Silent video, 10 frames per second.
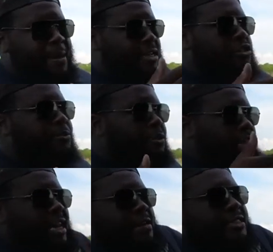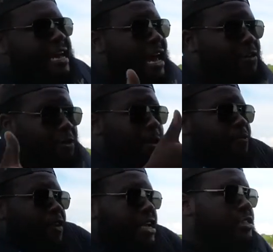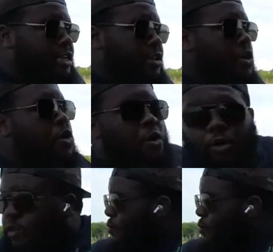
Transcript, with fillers: passenger but the left side of where I'm facing, or the